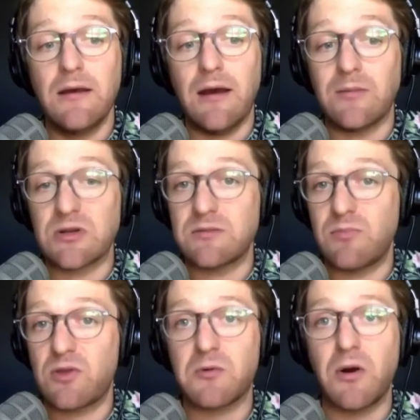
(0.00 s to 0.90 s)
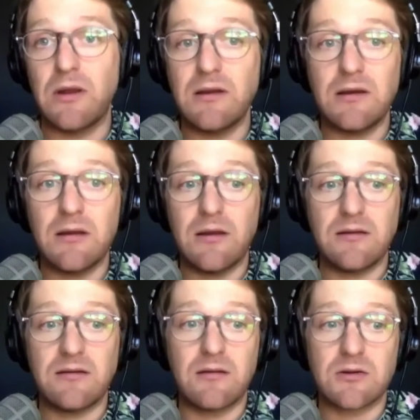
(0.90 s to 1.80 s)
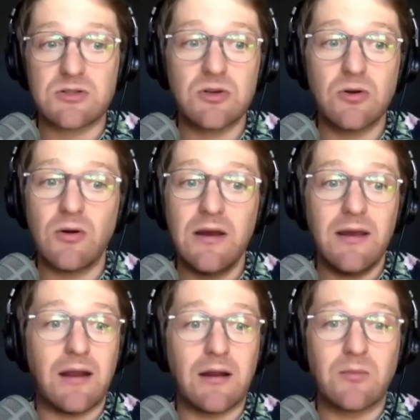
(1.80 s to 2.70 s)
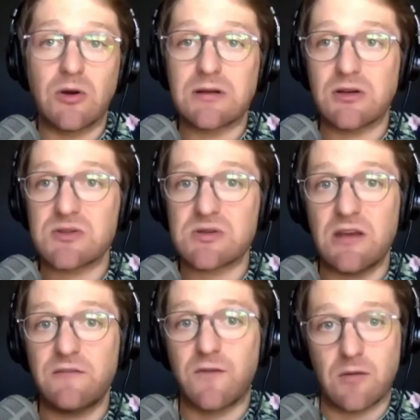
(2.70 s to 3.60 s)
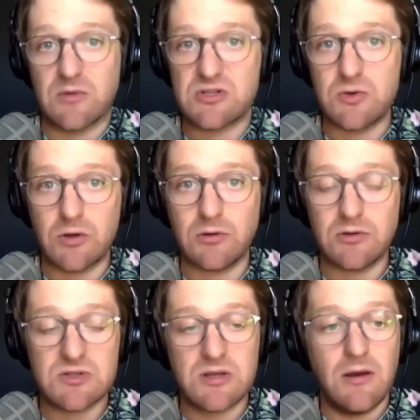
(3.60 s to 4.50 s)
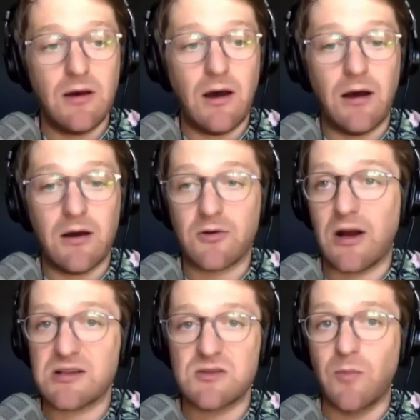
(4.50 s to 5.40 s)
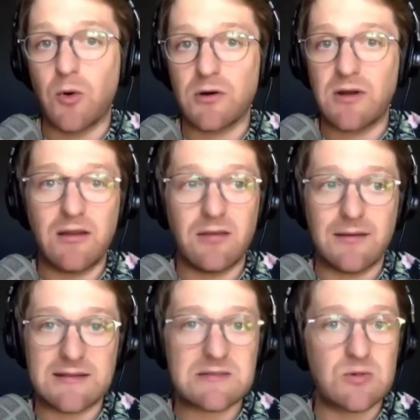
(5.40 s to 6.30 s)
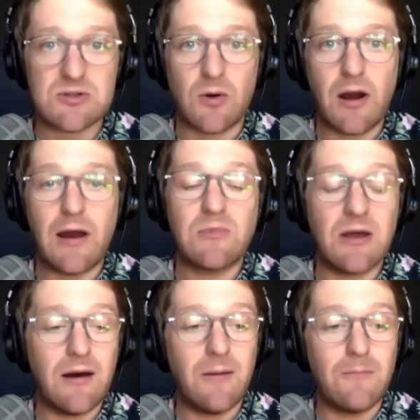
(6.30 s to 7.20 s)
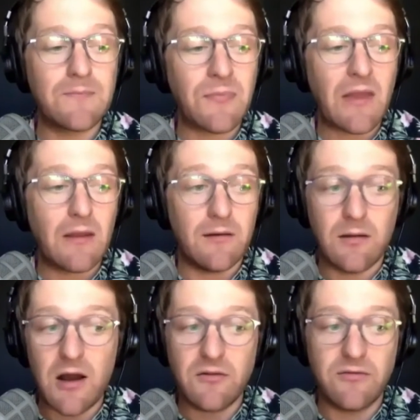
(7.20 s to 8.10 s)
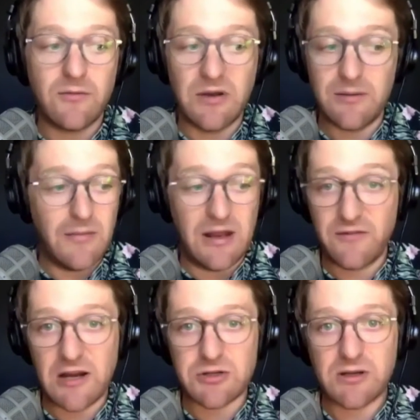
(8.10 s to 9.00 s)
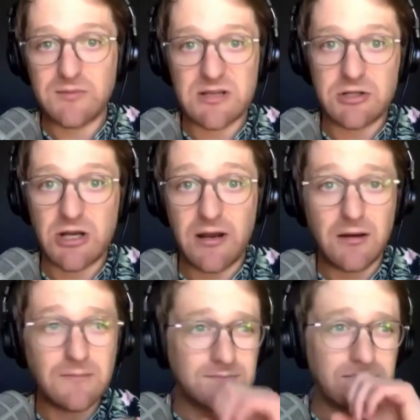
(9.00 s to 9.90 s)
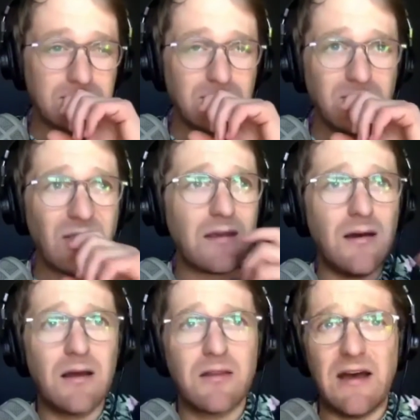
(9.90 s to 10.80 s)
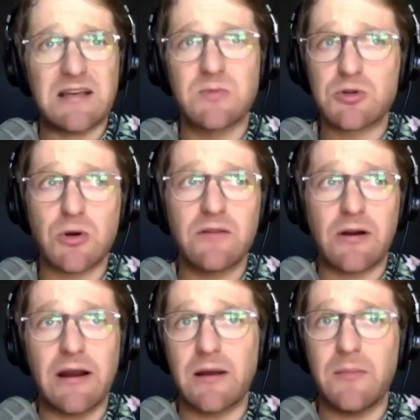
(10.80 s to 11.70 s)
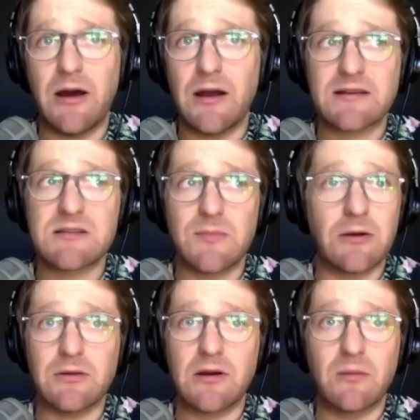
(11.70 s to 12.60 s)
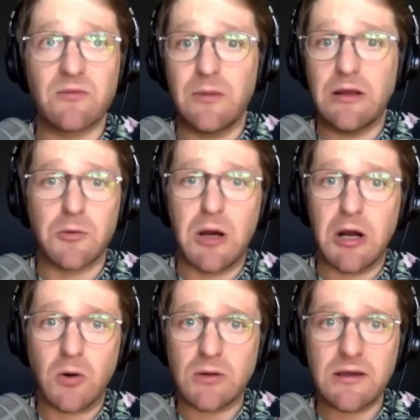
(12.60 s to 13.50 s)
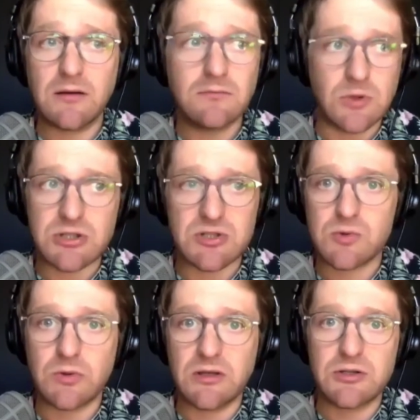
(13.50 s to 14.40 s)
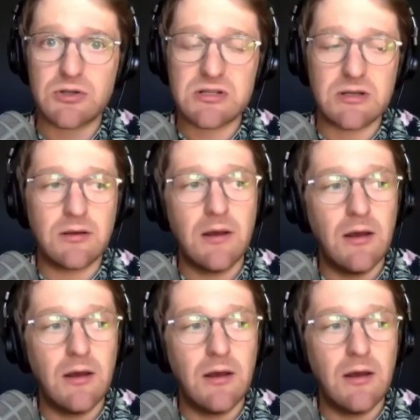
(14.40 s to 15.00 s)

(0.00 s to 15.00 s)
I'm going to throw India into there too. And I'm going to also say pharmaceuticals across the board, anything that's prescribed. A lot of manufacturing comes out of China. The vast majority of our antibiotics apparently come from Inner Mongolia, which is really interesting.